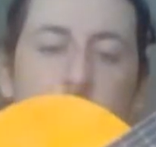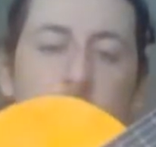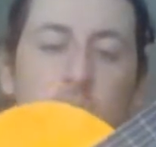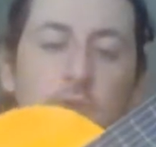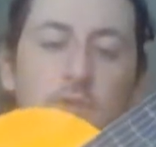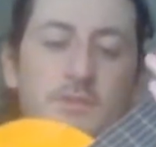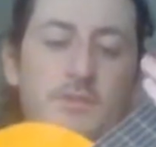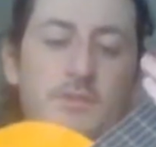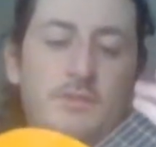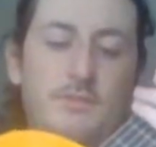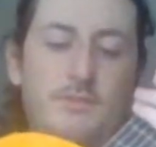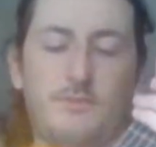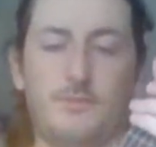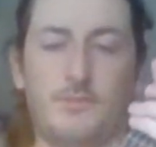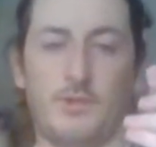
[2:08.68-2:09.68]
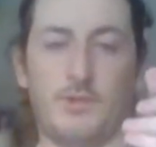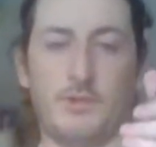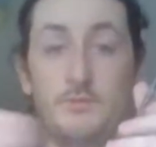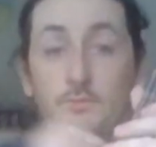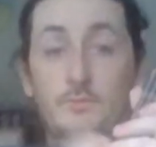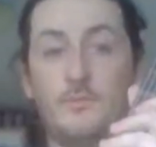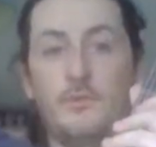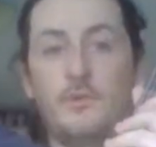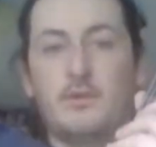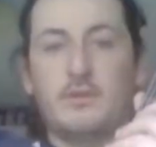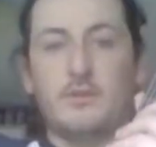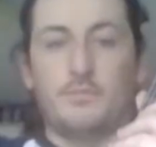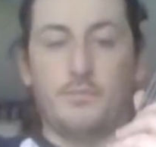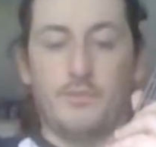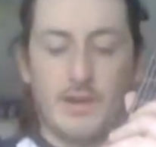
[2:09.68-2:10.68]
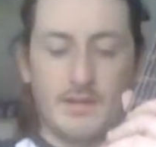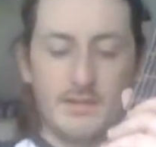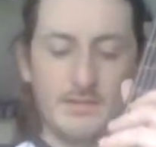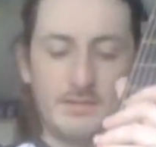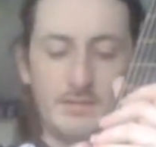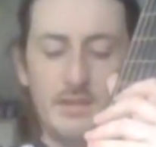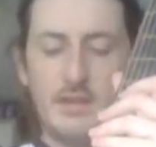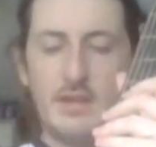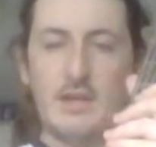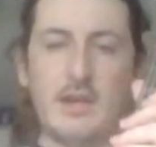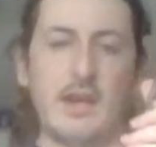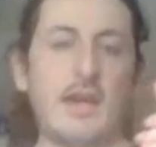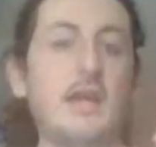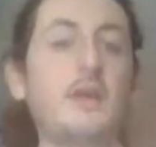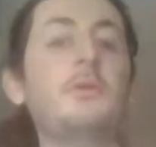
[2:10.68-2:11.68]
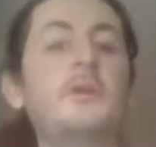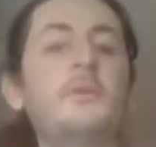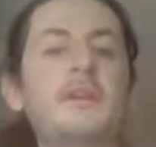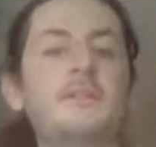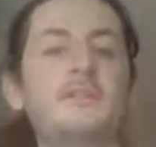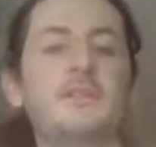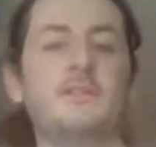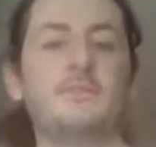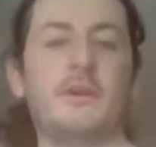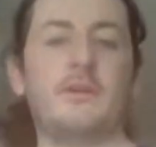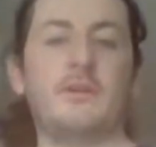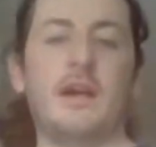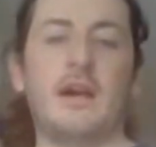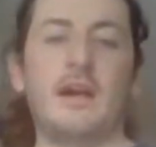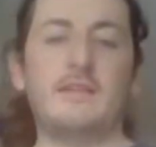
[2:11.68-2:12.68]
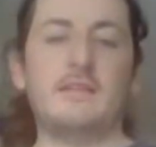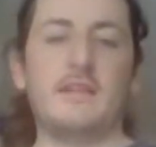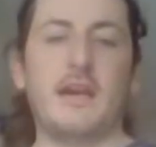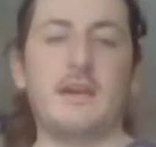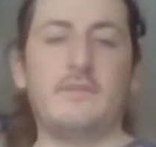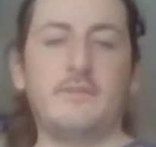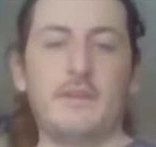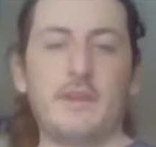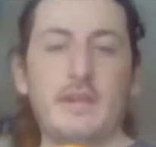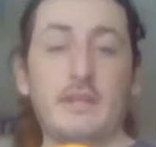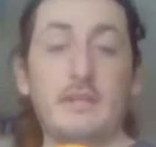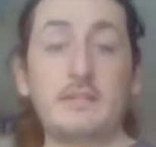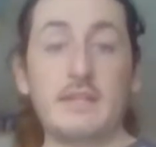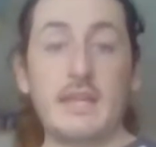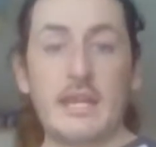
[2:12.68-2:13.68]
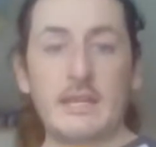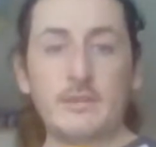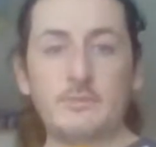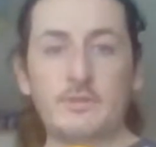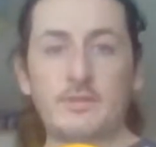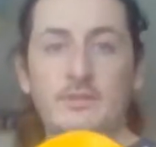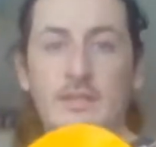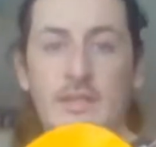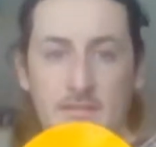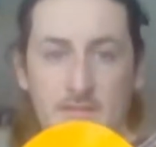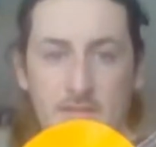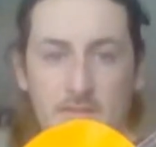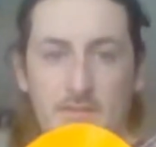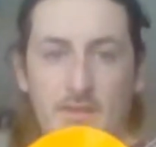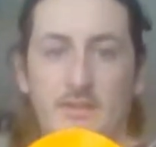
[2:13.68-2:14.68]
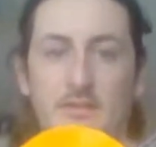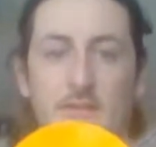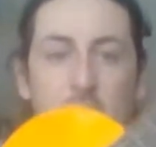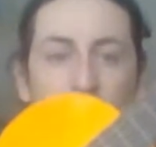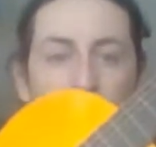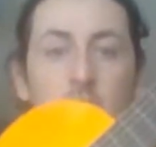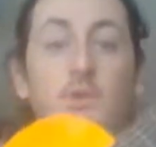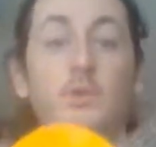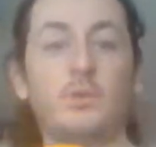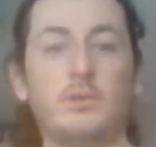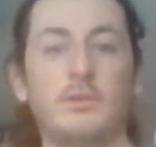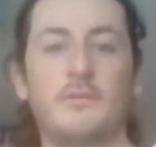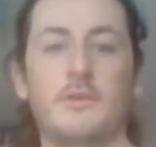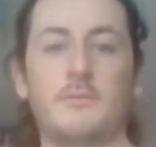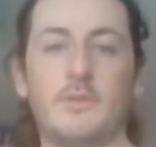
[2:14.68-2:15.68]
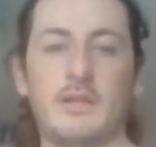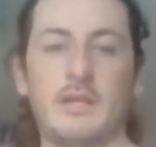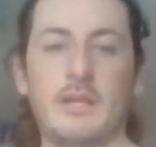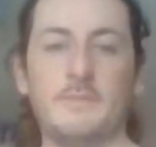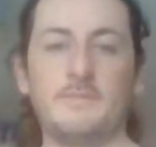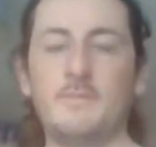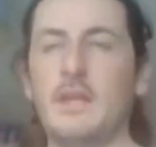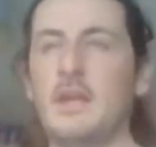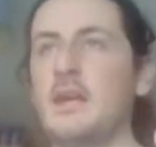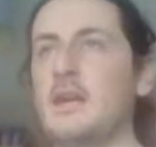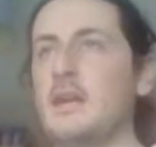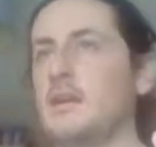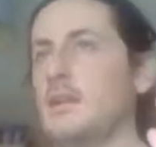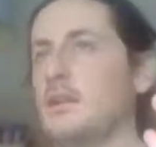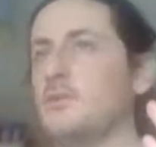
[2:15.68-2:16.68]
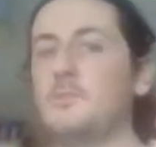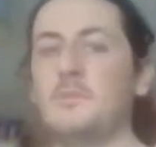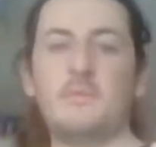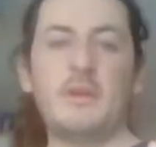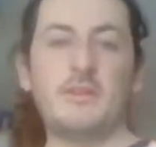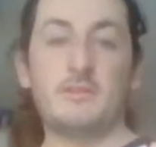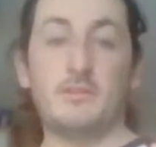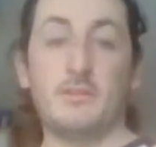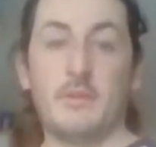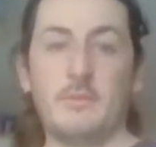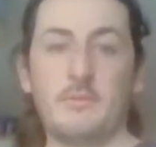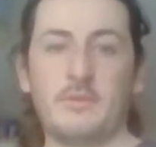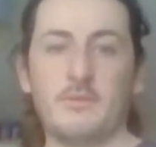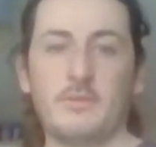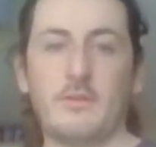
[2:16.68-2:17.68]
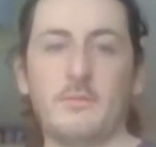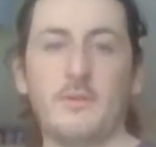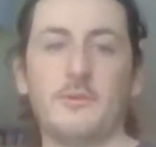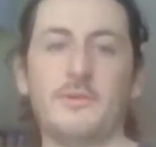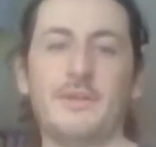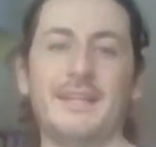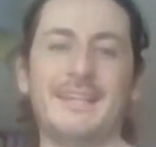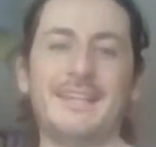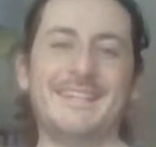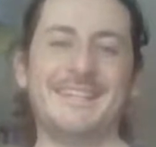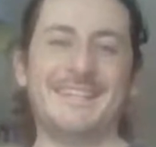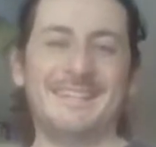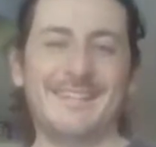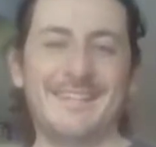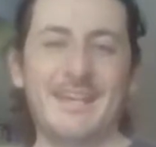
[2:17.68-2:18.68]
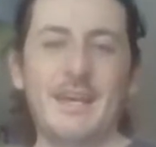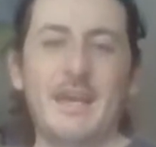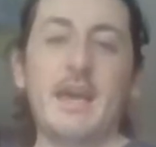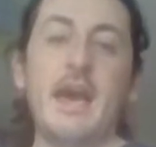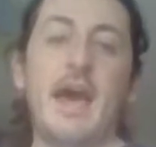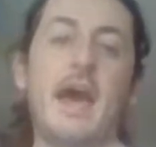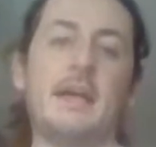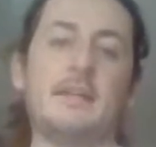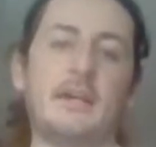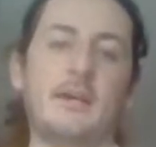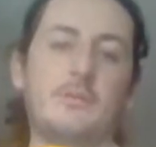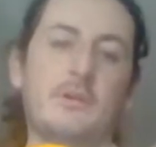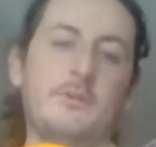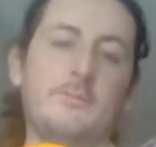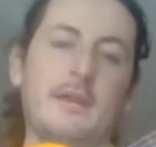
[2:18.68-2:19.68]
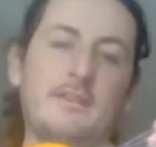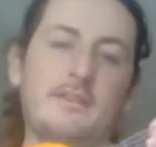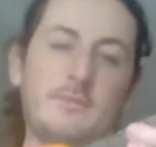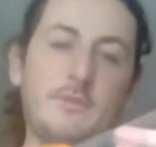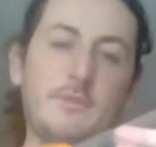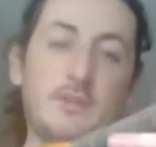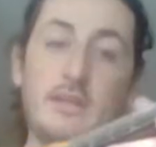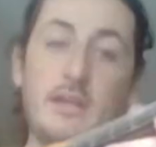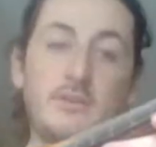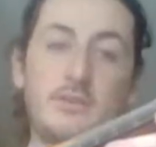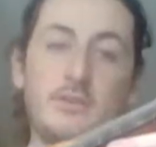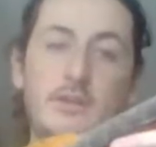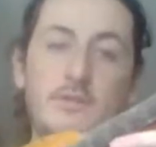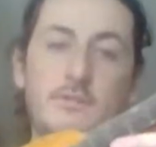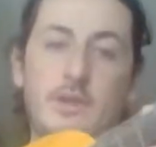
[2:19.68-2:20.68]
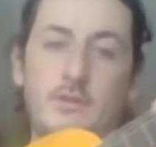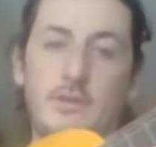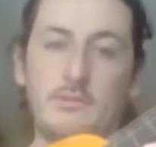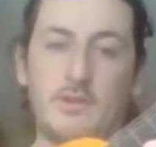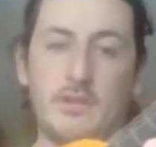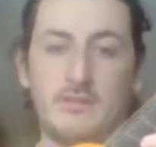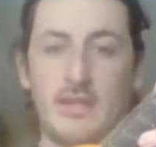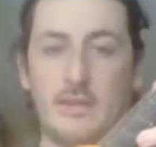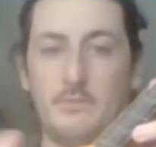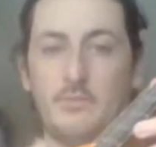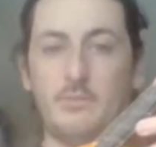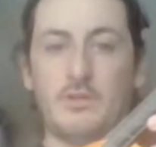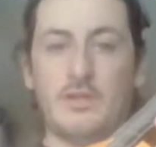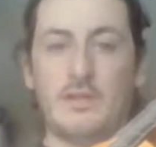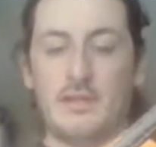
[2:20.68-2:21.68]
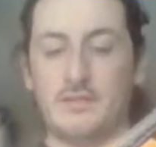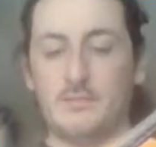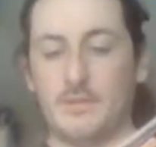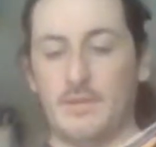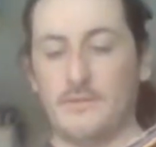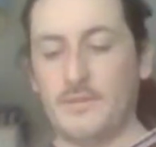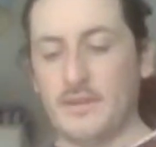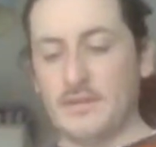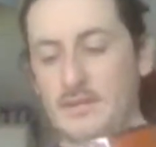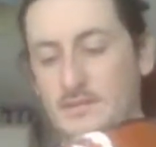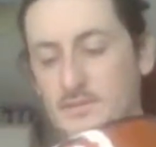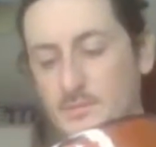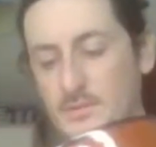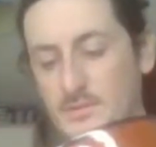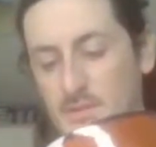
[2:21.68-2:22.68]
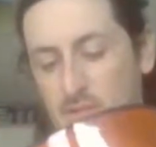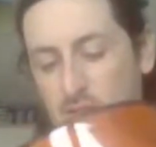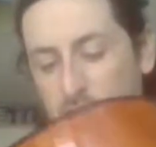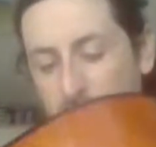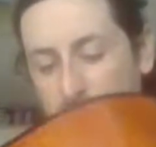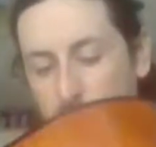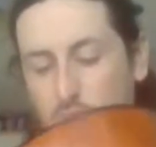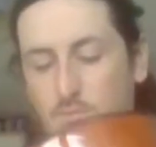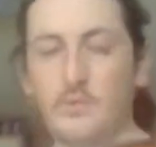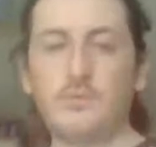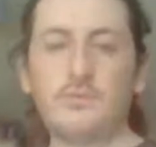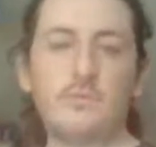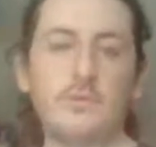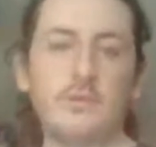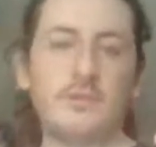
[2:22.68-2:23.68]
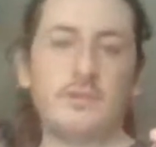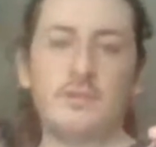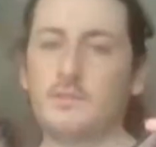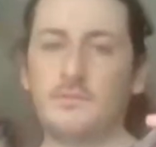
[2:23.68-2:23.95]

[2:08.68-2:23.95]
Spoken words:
I bought for a very good price. And I will mention as well, guys, I've named these guitars. I've named all of them, really. And I'll do my best to remember them all, really. And I will mention I'm not that good at knowing what type of wood it is, but I think this one's got like a rosewood,